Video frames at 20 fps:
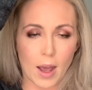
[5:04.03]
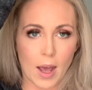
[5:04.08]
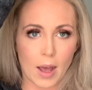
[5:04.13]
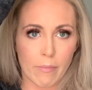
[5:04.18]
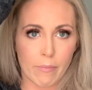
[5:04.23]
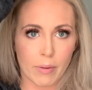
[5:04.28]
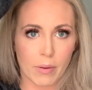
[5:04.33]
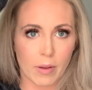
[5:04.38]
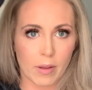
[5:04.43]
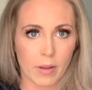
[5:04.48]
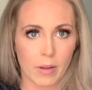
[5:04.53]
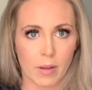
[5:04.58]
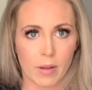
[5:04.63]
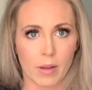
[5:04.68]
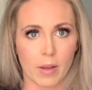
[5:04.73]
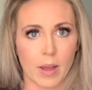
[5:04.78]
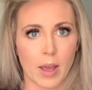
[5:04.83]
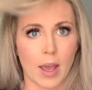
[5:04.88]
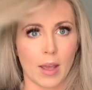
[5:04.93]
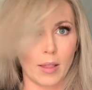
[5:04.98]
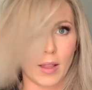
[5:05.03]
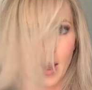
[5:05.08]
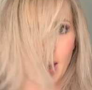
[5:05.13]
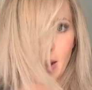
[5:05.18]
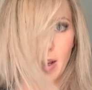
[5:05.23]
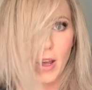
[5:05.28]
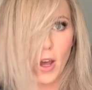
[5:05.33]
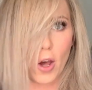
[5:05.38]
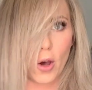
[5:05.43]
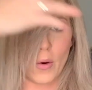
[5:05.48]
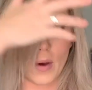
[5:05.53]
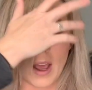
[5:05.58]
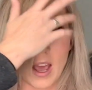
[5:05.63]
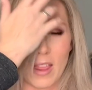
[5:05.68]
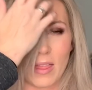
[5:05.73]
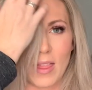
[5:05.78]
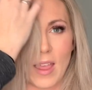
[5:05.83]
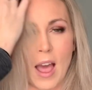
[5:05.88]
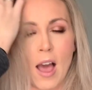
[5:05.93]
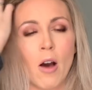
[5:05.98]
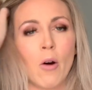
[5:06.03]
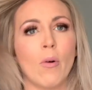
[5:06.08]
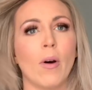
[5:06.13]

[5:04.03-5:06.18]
up, and let it go. And that